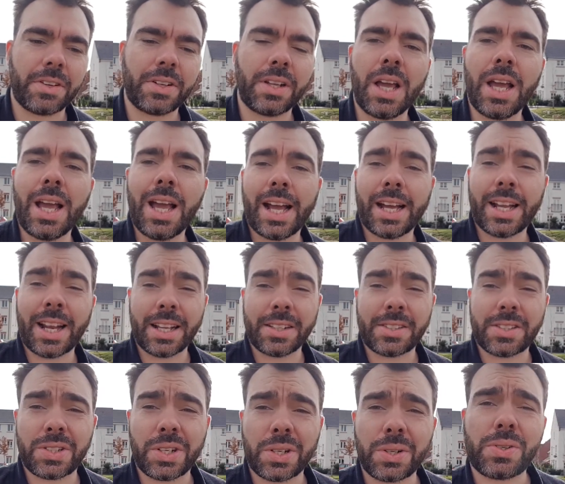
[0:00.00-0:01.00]
and I had
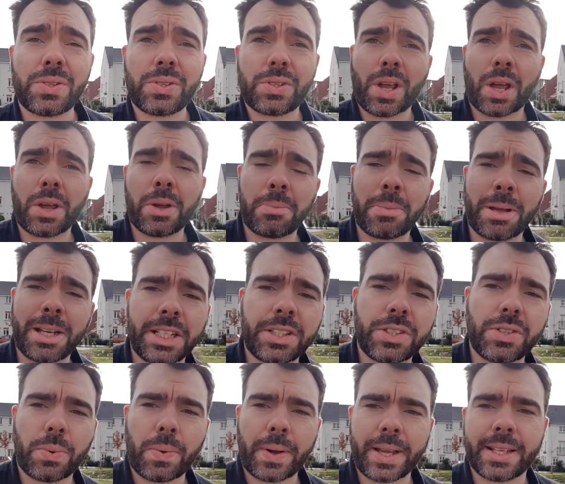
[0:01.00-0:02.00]
to do so many
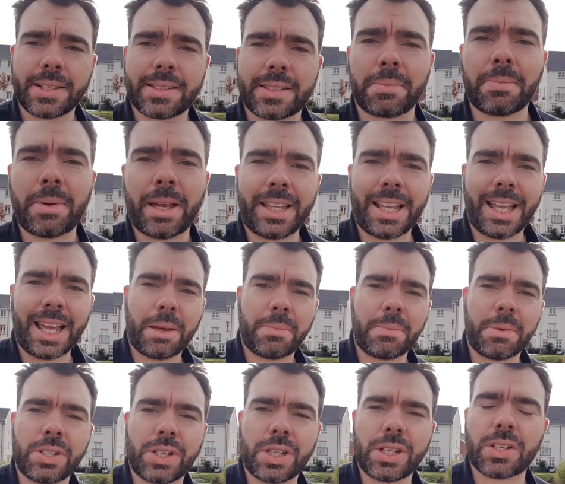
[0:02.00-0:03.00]
tweaks to make the
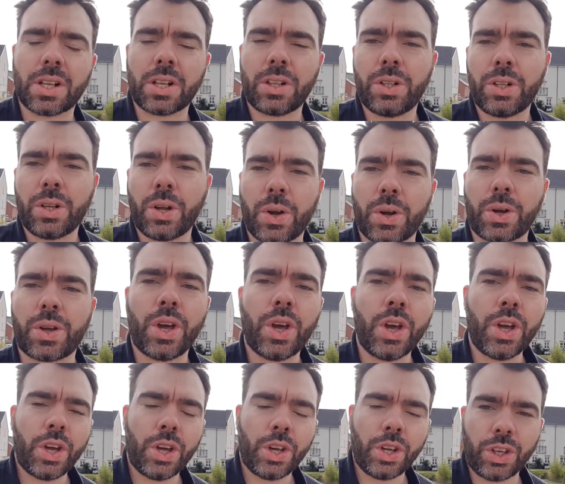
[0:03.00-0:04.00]
images look
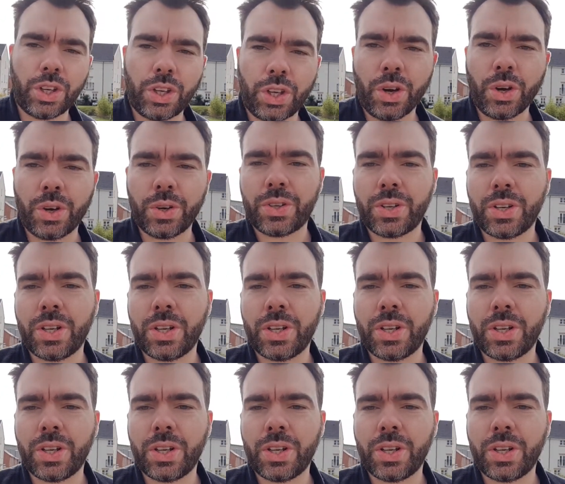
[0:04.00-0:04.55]
good